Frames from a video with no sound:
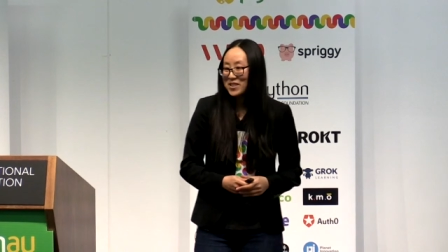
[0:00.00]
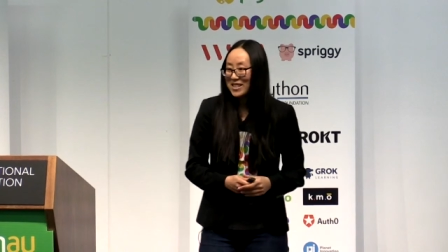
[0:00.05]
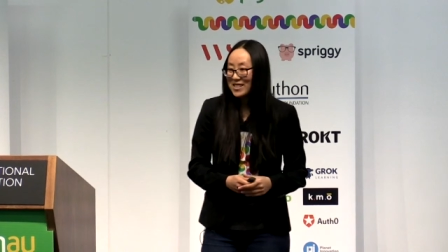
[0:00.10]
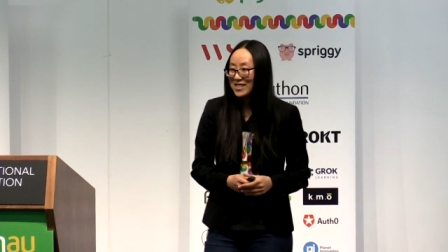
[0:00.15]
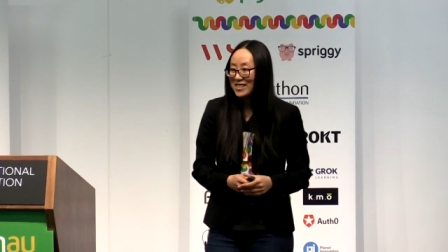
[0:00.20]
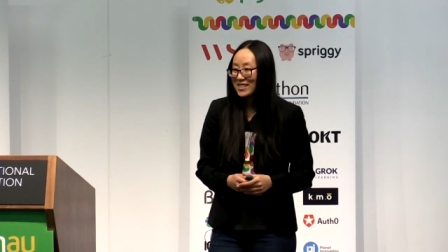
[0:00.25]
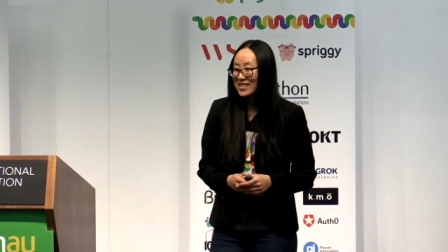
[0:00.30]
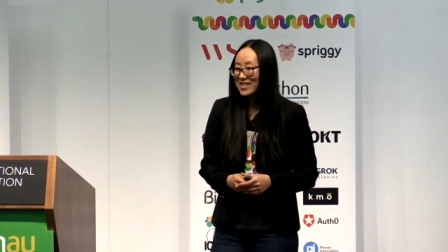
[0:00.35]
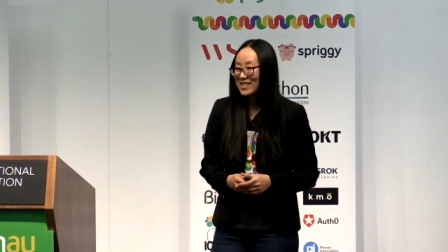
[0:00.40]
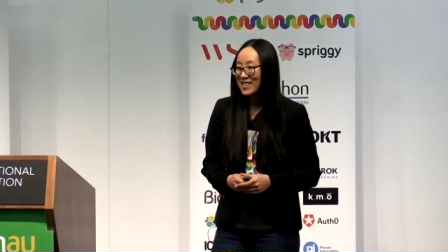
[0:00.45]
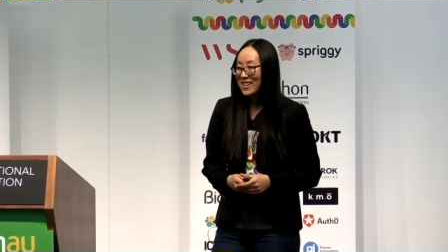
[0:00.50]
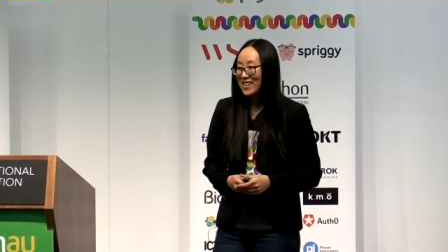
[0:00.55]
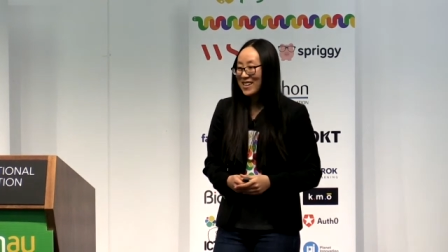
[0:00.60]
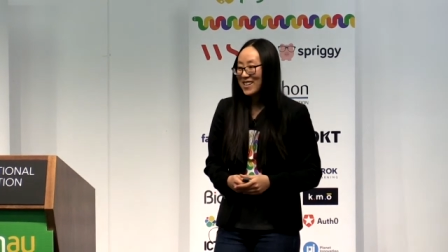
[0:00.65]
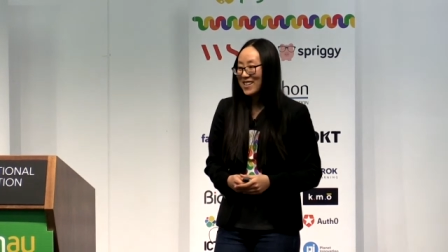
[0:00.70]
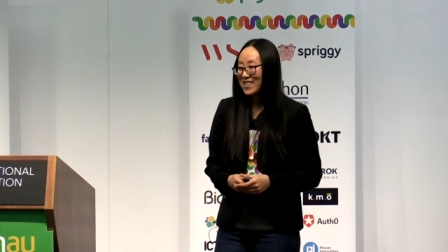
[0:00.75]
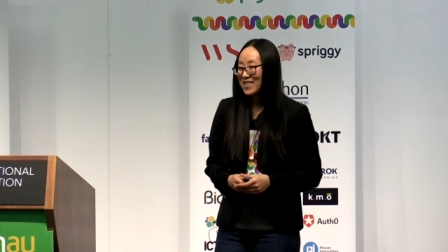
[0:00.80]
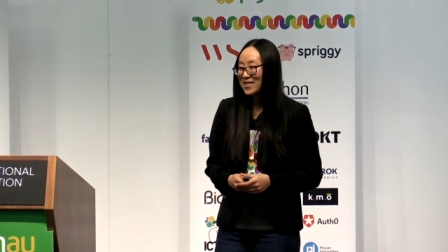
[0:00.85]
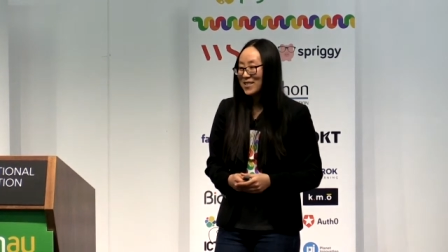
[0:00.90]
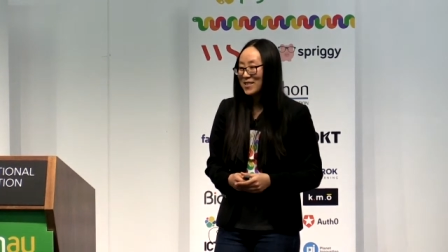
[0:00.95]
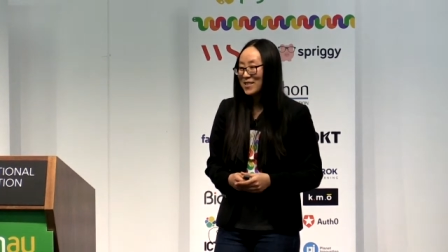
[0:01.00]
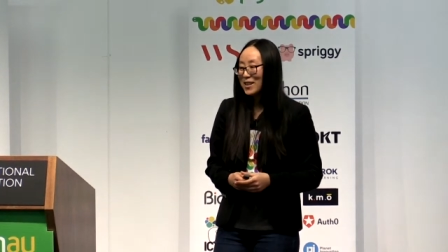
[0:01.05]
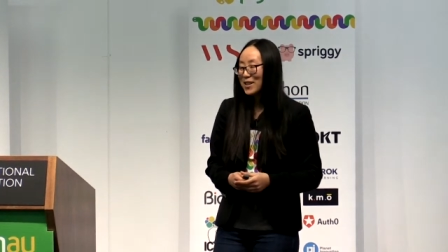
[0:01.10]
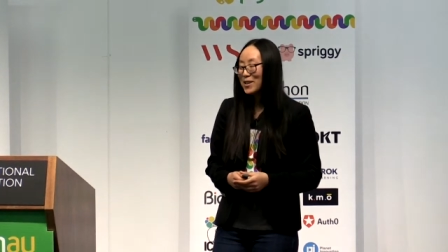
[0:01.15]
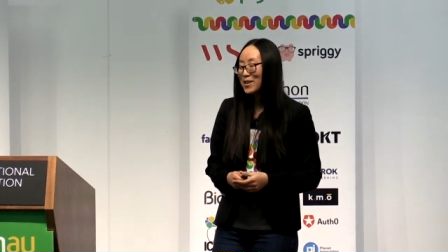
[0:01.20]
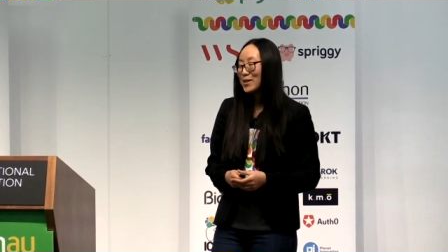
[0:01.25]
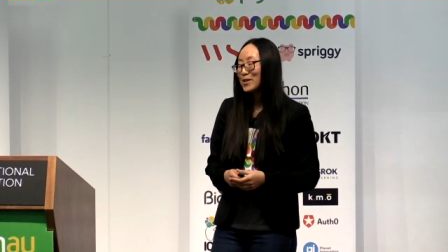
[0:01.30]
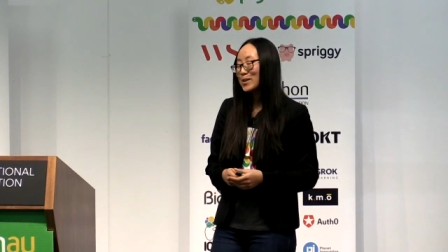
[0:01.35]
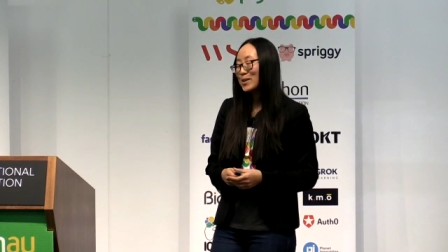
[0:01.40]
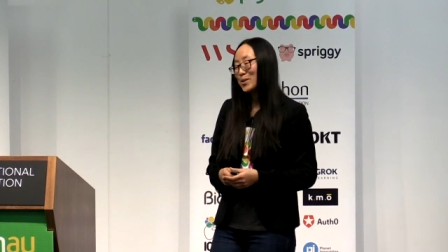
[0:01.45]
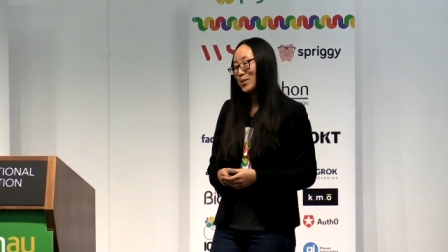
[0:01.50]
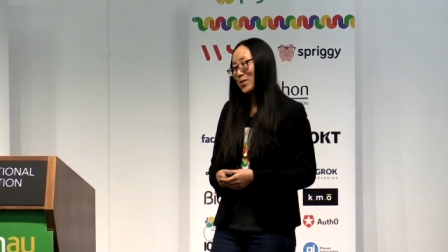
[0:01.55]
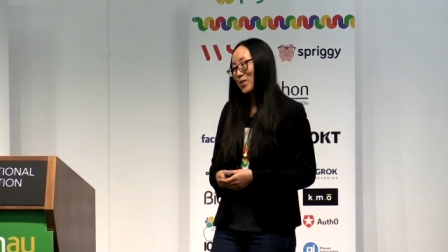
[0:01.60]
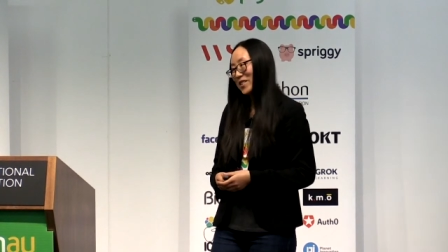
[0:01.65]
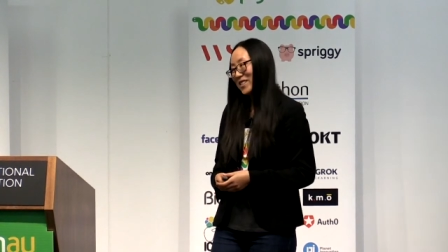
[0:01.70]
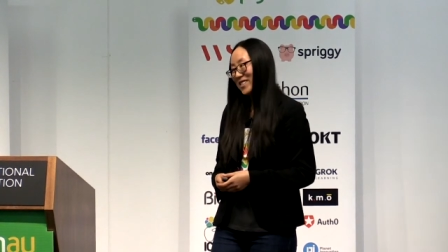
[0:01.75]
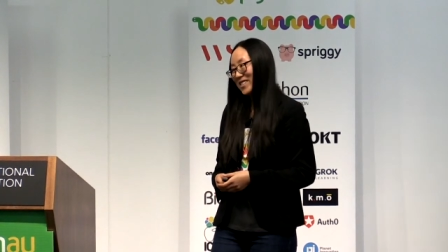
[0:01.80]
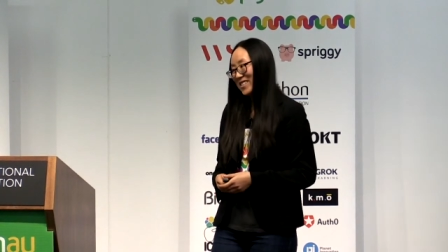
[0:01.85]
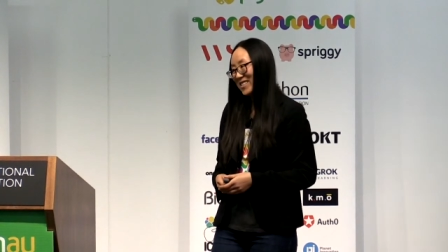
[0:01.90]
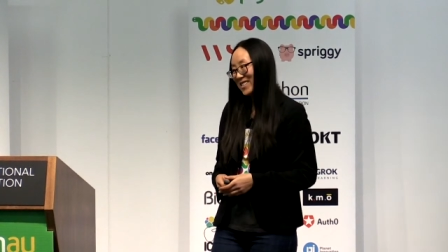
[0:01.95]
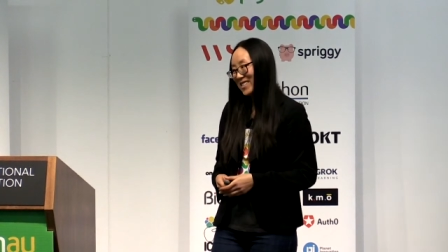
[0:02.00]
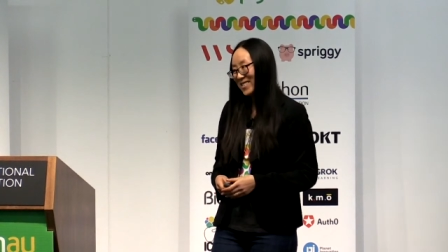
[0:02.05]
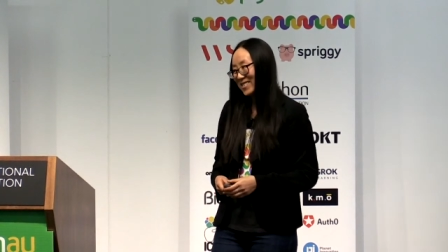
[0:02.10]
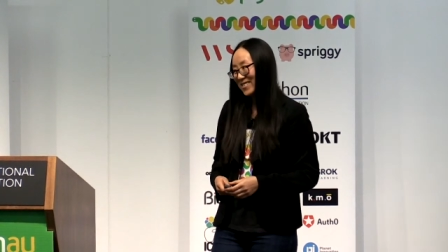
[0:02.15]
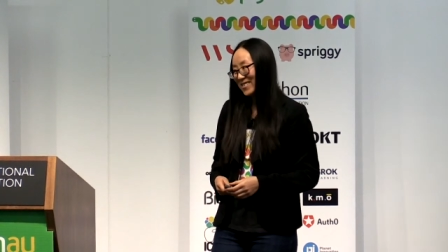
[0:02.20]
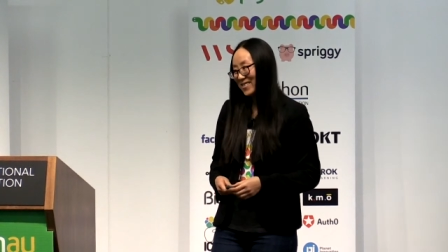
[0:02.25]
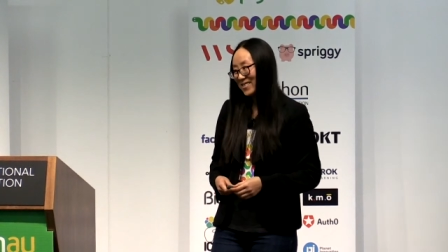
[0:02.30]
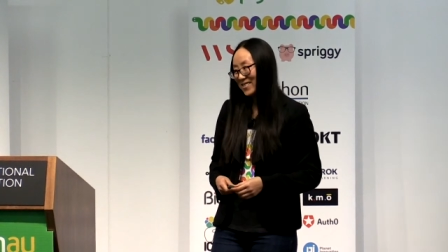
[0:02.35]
It's uh, telling stories.